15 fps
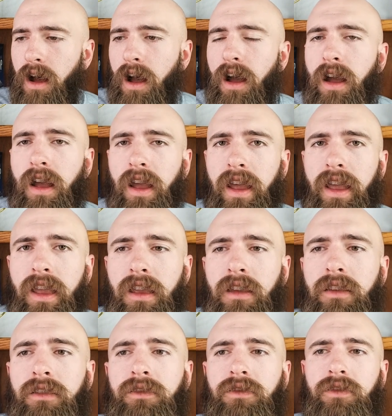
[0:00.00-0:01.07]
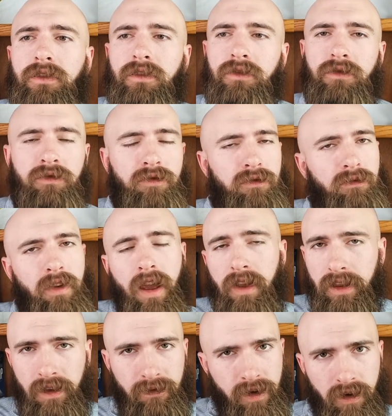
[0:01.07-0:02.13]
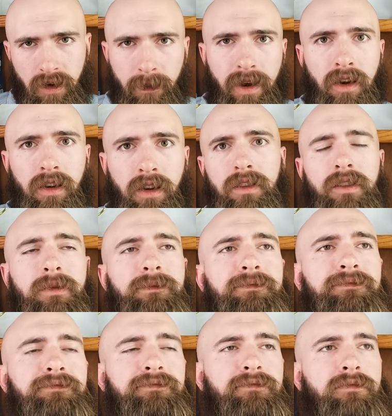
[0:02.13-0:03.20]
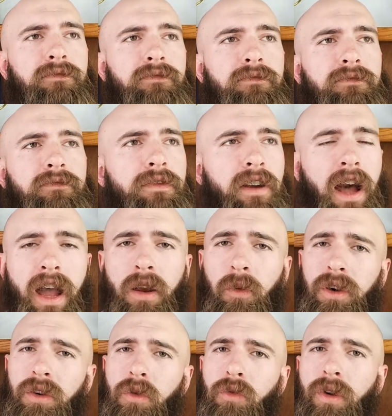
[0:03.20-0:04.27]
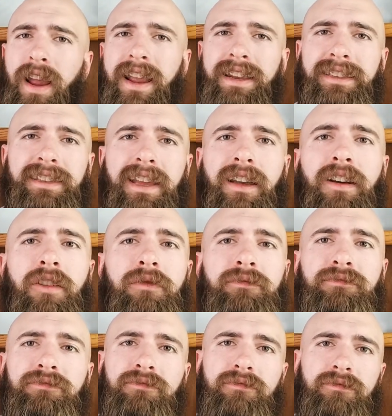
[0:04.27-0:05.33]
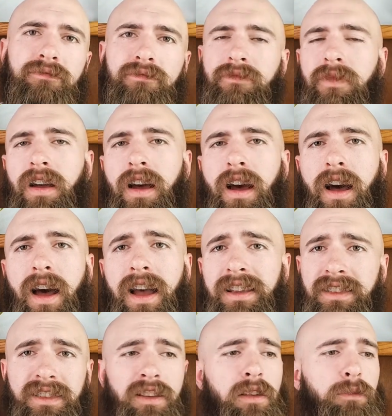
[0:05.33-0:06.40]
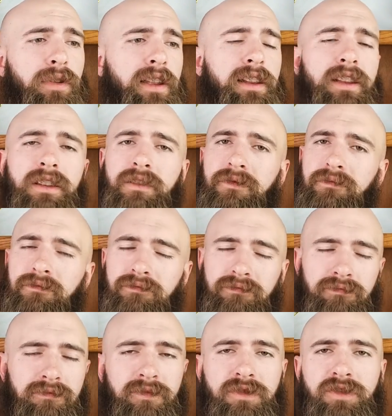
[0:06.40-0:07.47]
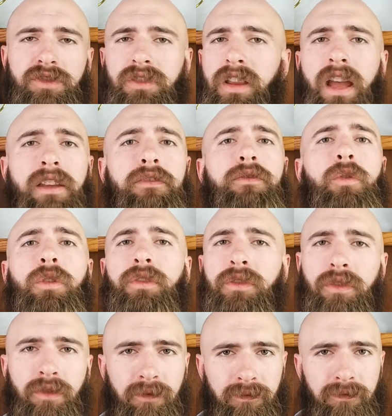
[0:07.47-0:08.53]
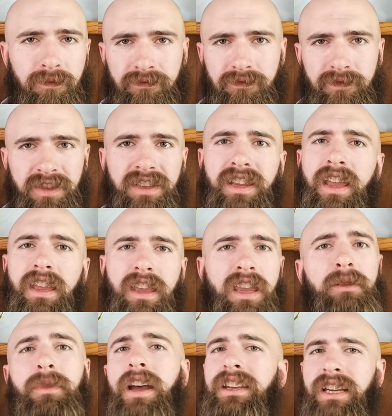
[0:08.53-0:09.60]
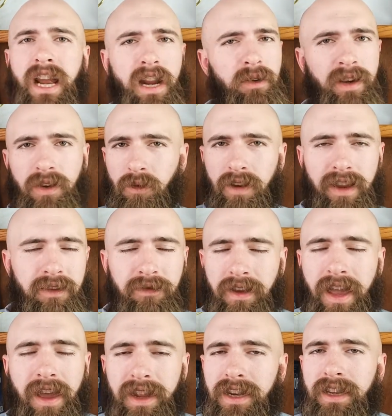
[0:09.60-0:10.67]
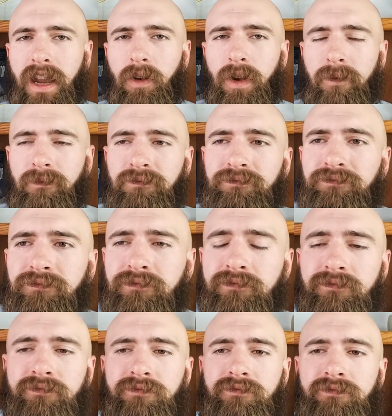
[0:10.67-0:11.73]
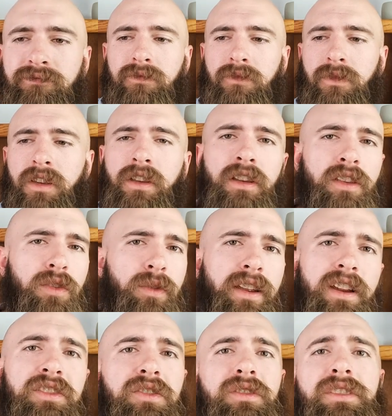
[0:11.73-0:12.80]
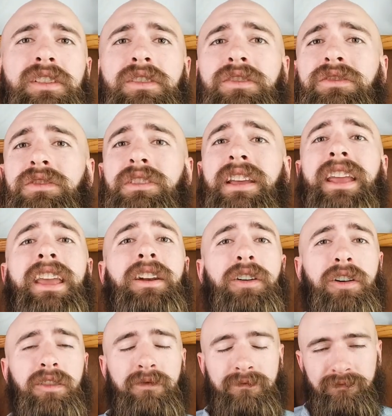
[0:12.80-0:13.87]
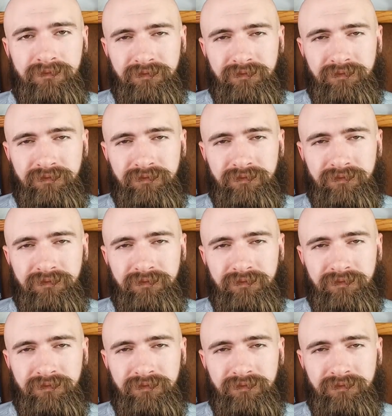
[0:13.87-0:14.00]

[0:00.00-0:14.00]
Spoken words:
I live here in America. If I were to write down, I celebrated July 4th today in my diary, if I had a diary. 300 years later,